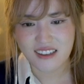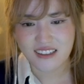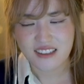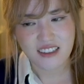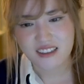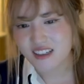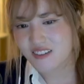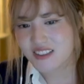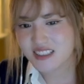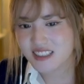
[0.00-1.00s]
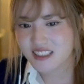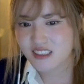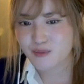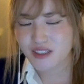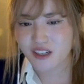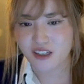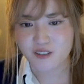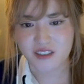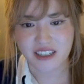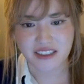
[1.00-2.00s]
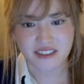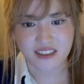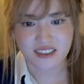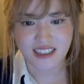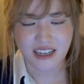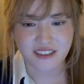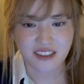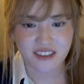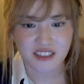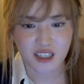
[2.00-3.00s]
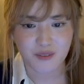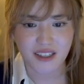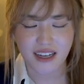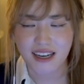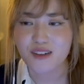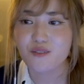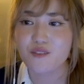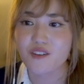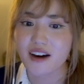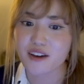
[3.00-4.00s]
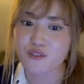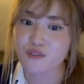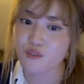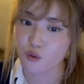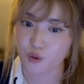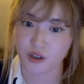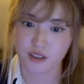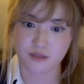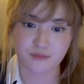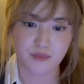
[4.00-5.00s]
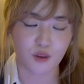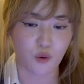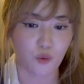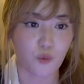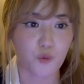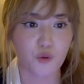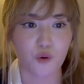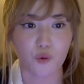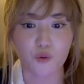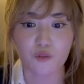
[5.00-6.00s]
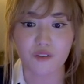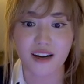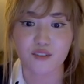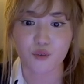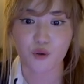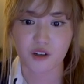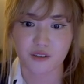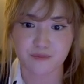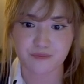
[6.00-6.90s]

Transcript: You know, I'm just a little bit awkward, IRL. How tall is Kimmy? I am 5'4" a whole a whole five four.